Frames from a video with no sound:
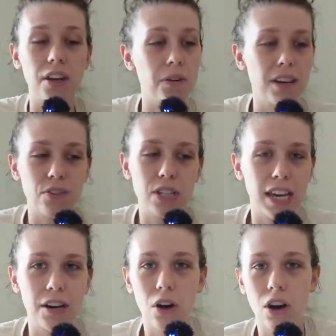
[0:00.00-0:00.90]
don't give you
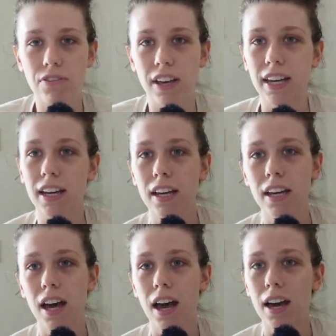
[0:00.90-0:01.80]
tea or coffee.
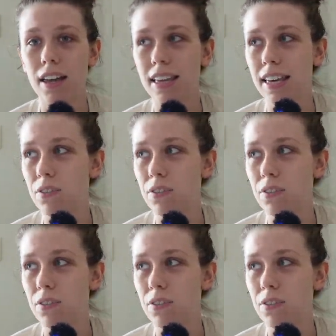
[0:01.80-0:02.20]
They give